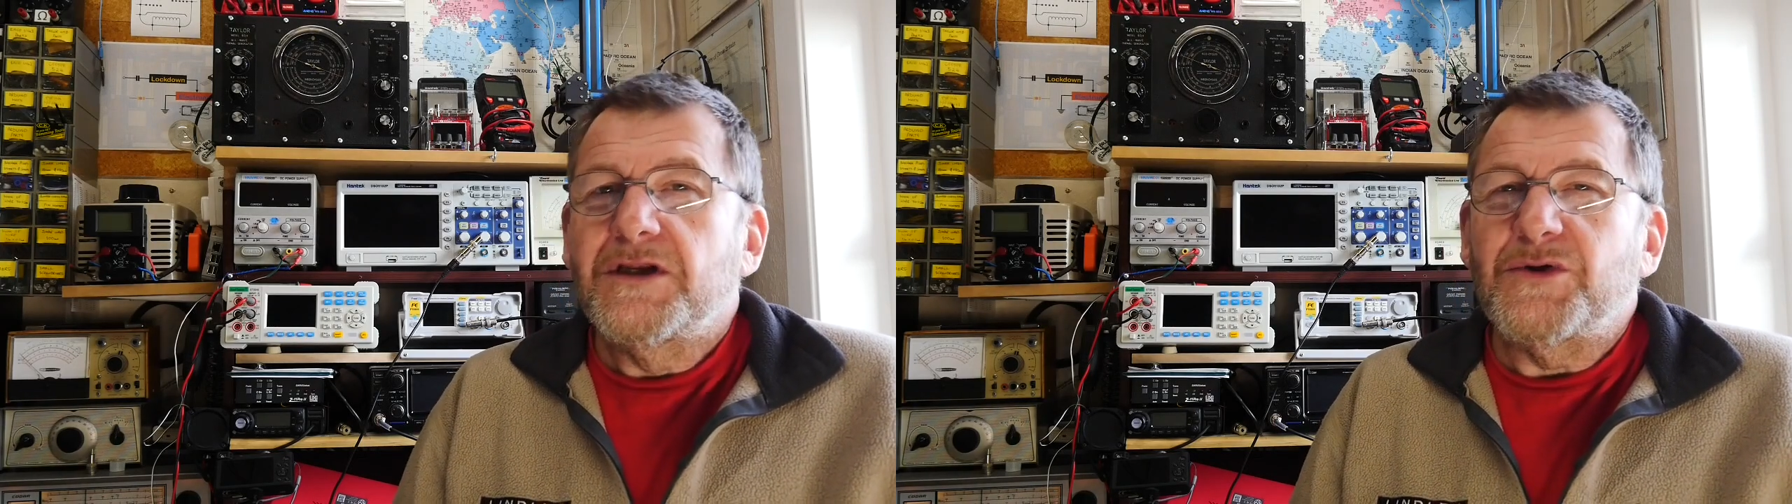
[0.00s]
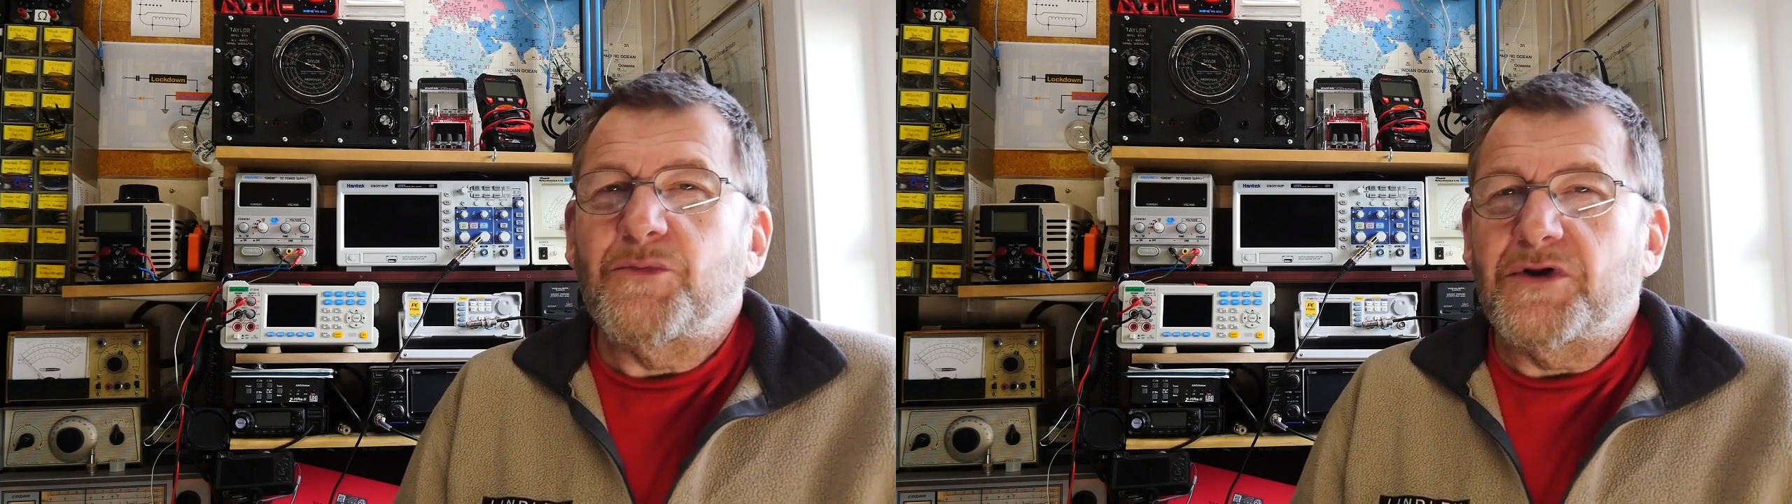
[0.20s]

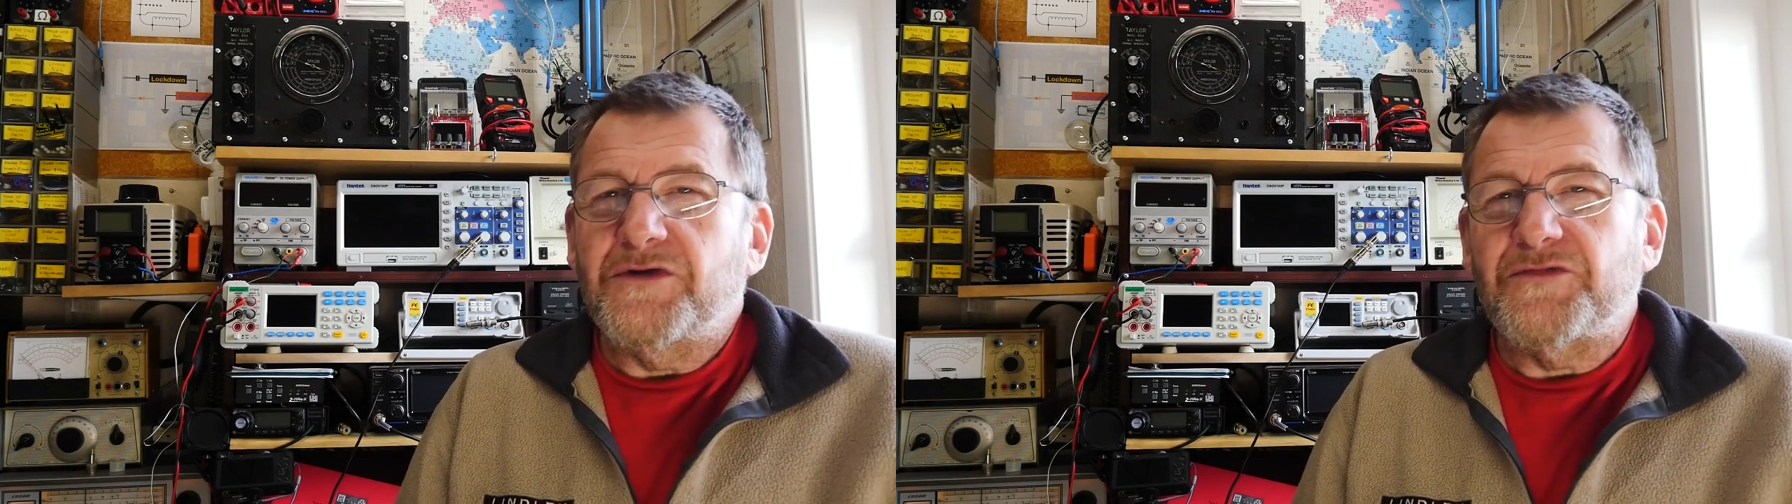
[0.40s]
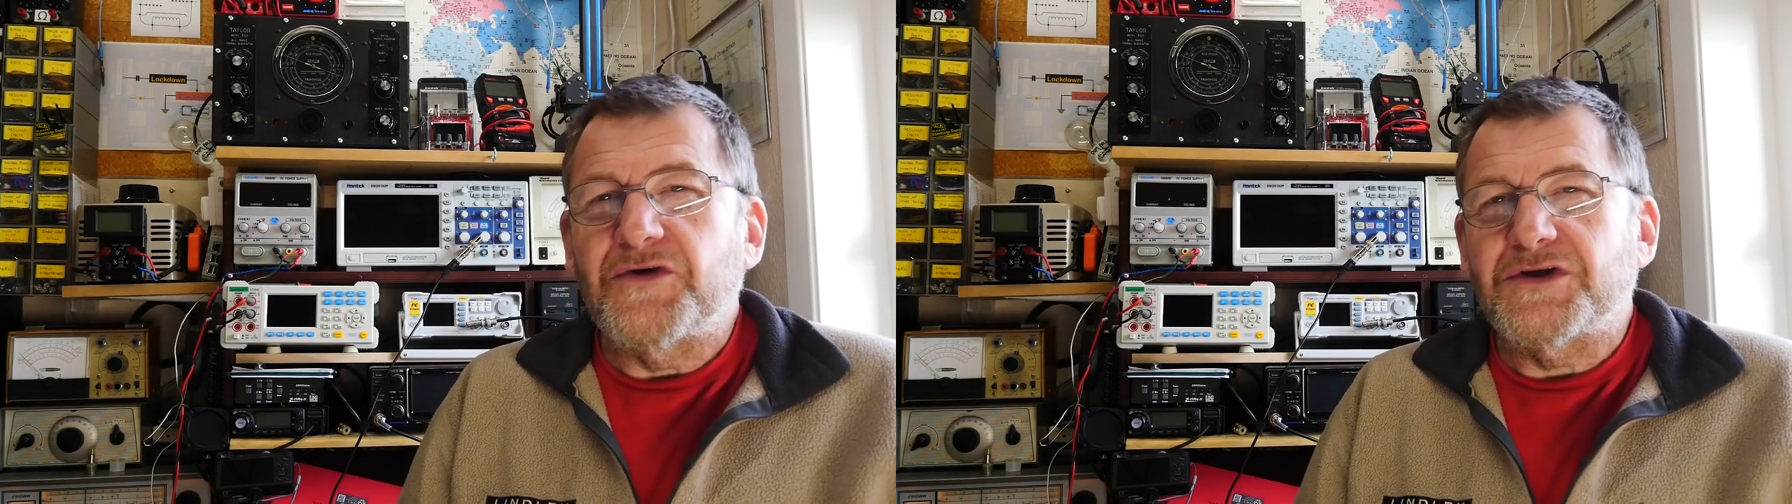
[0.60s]
and one of
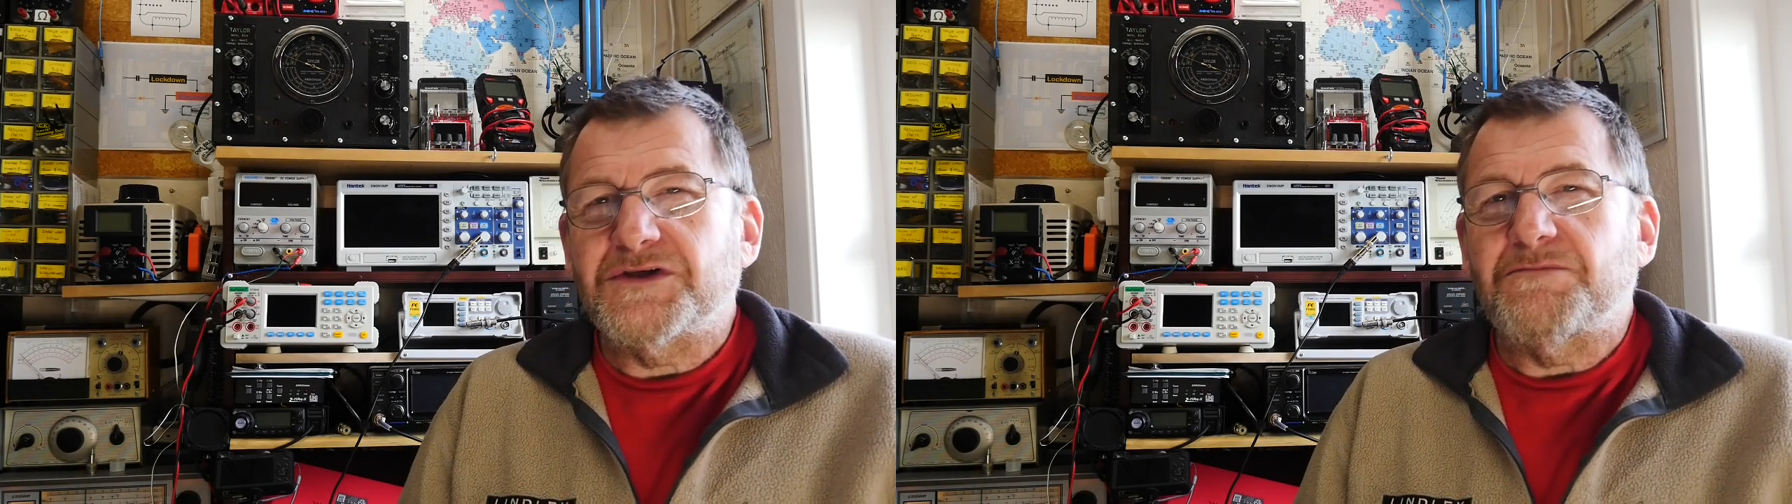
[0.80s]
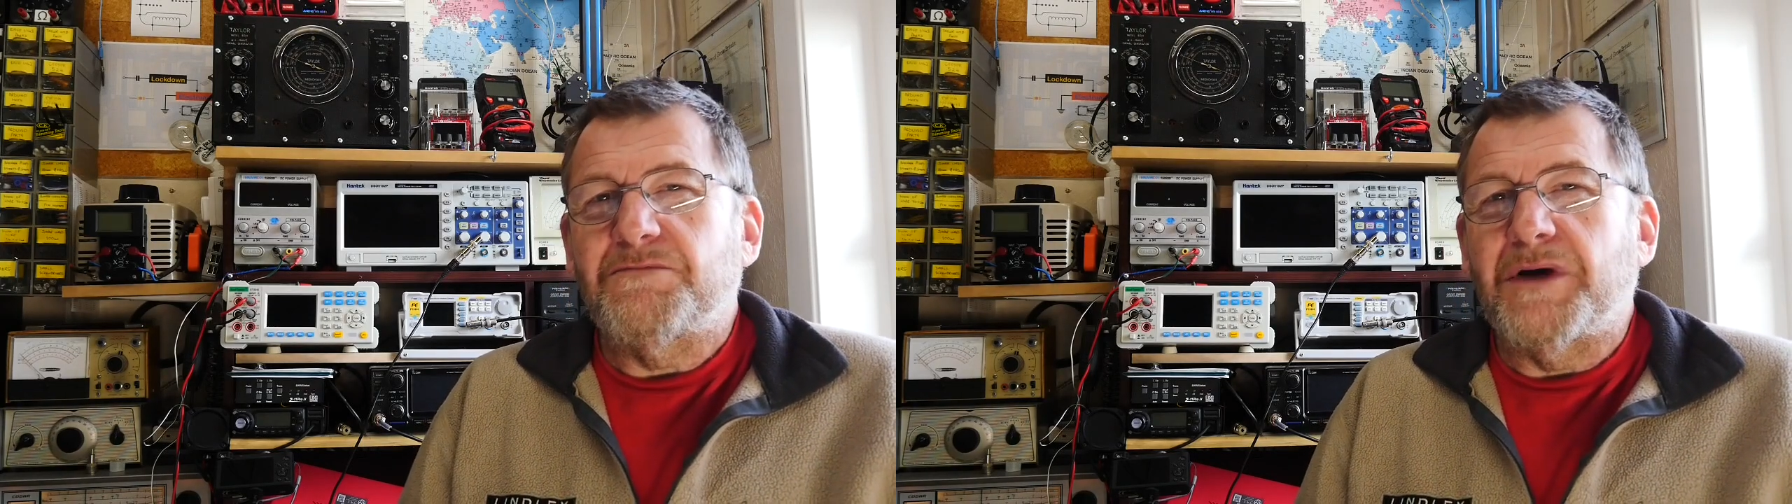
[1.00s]
the
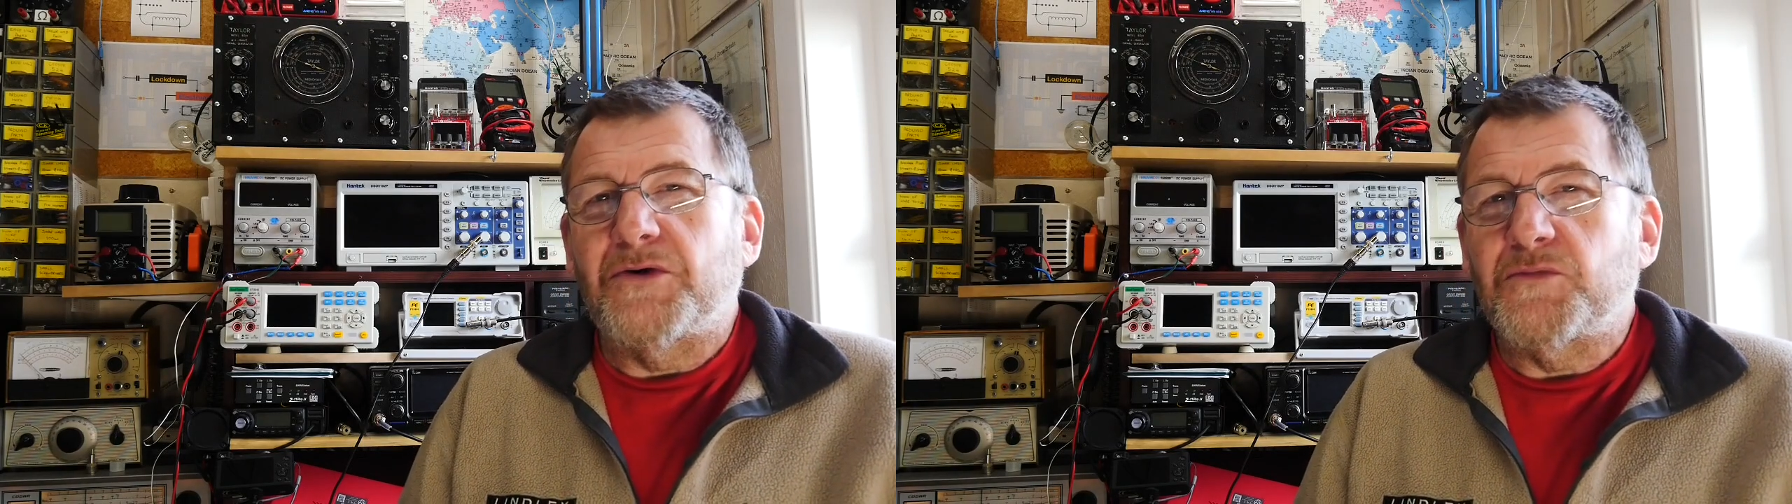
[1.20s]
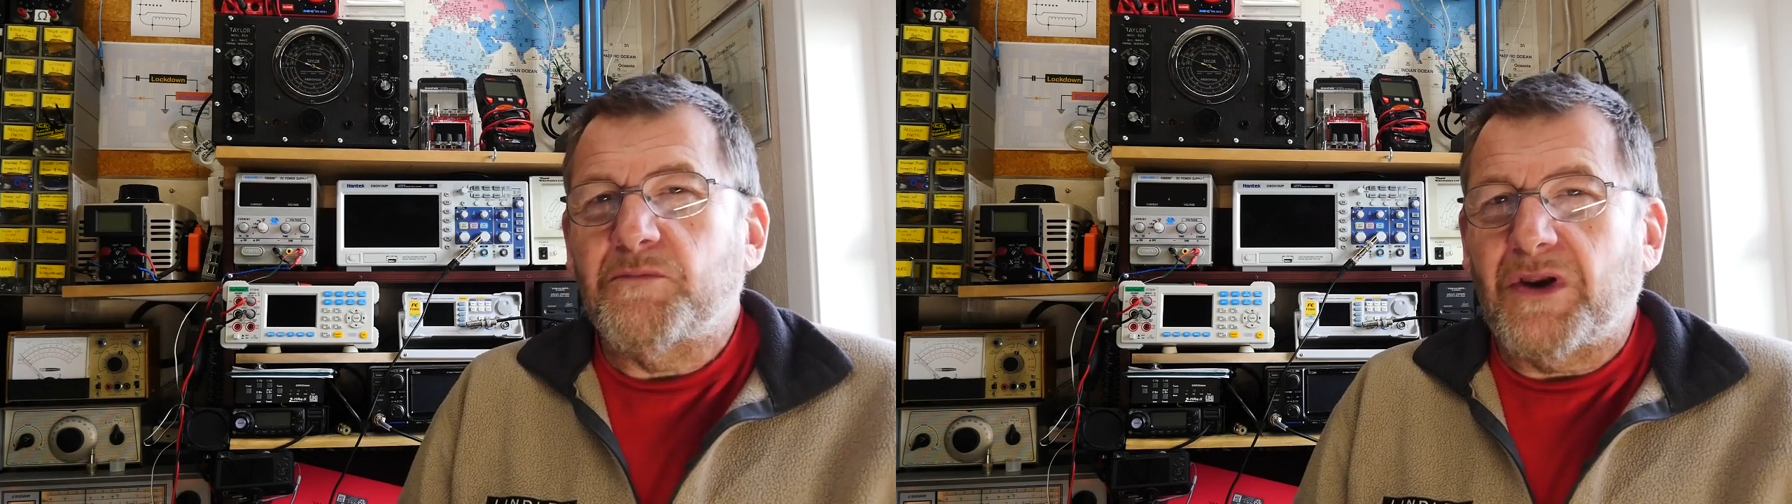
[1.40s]
first
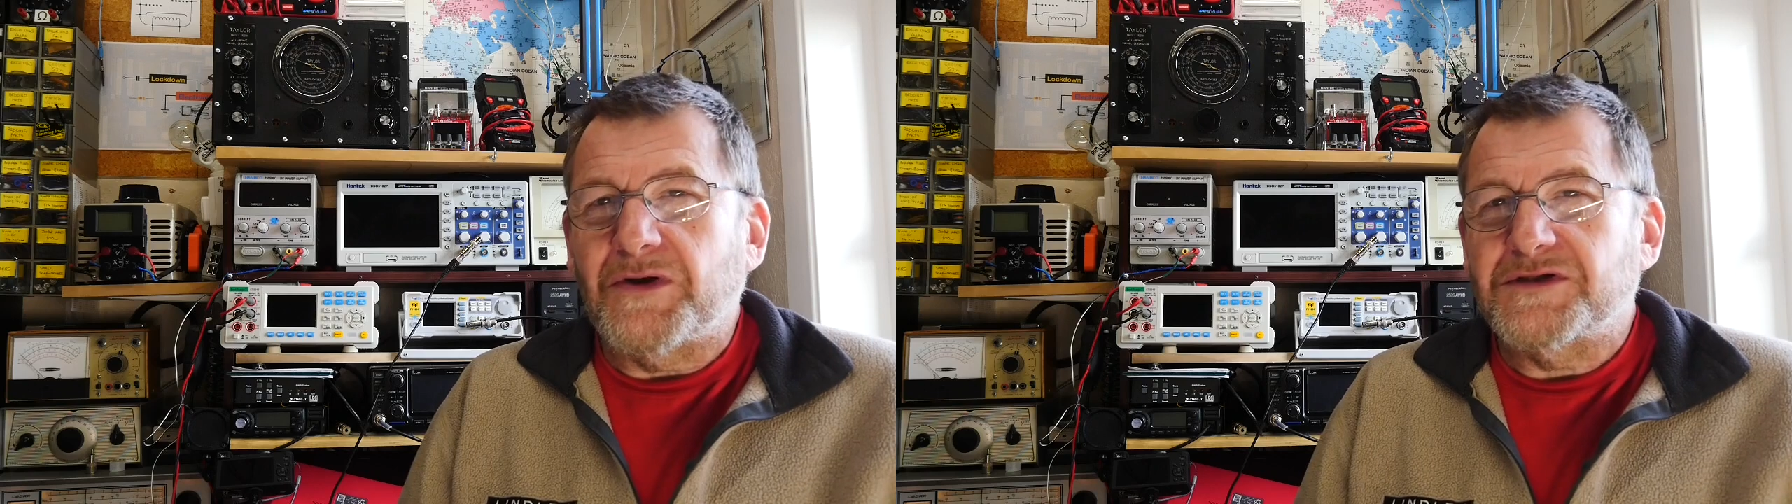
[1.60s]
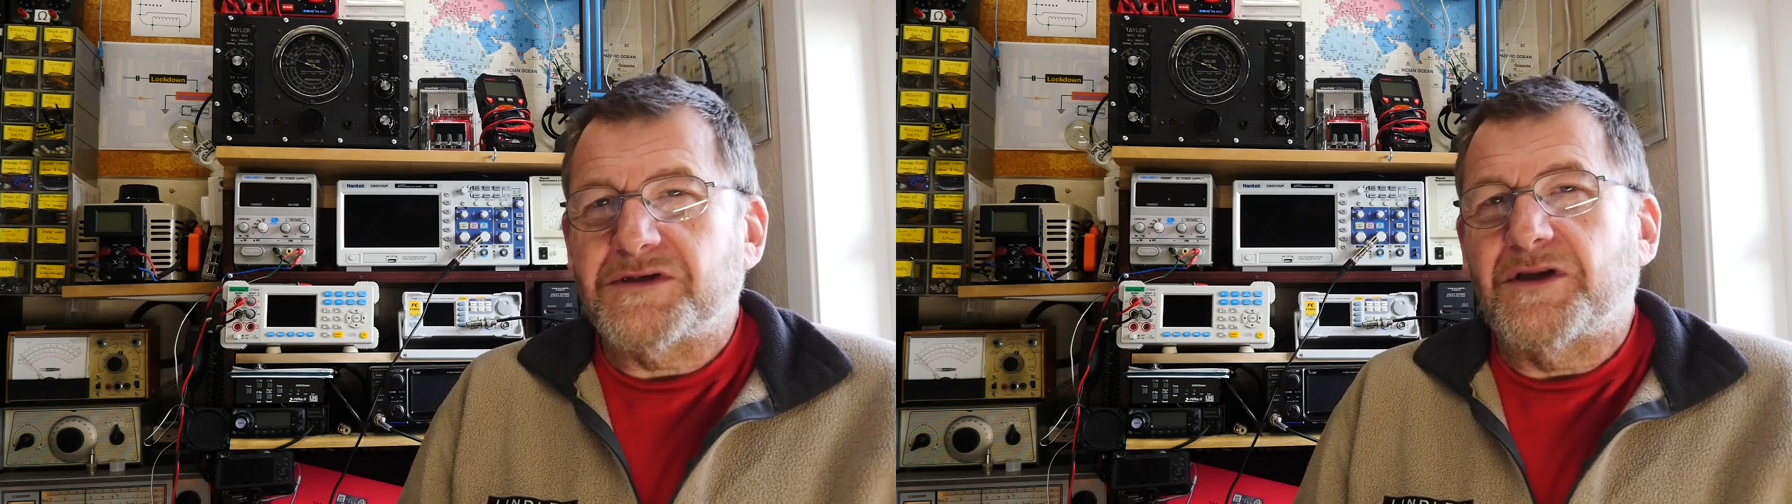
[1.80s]
bowed
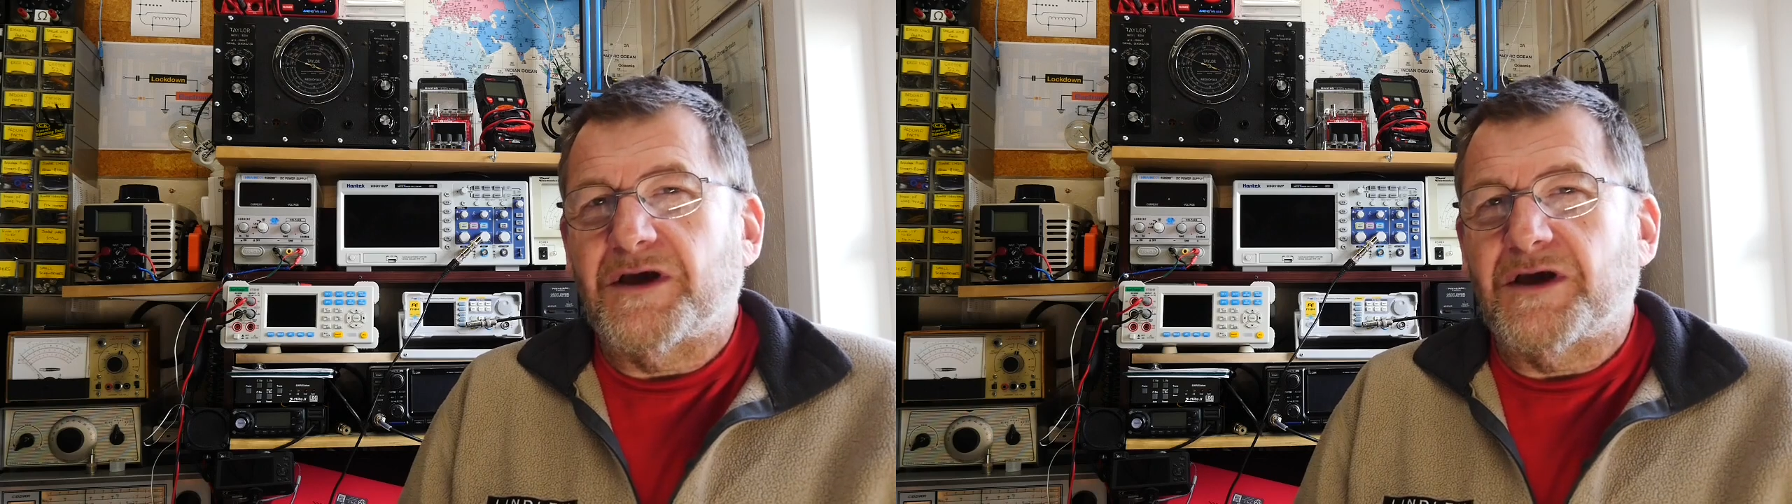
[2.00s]
plots that